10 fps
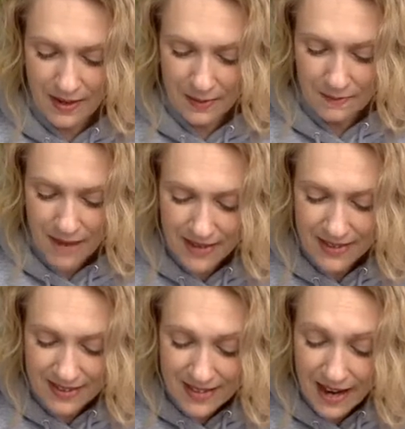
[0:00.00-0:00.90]
make
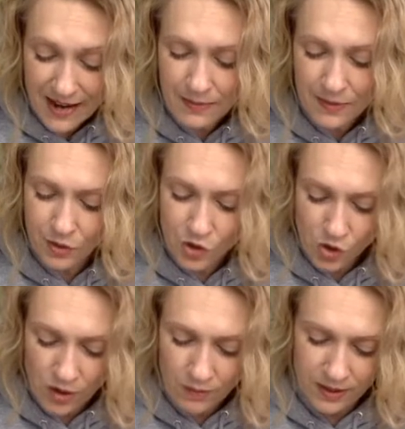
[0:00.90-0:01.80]
this time so
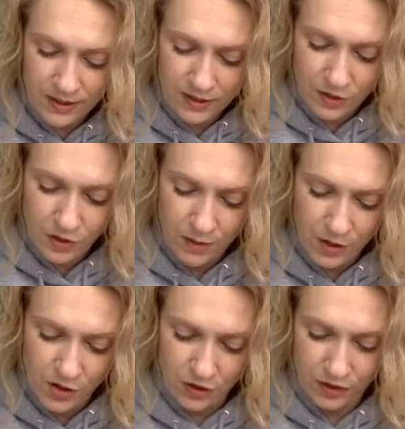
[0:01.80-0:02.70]
enjoyable and so
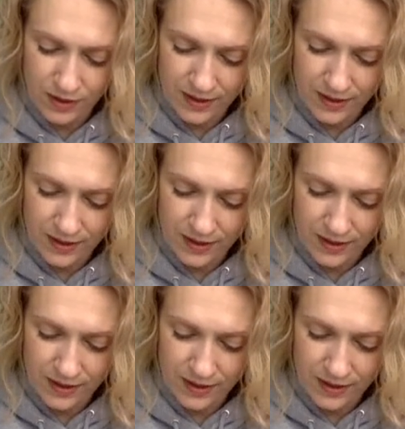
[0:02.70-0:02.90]
special.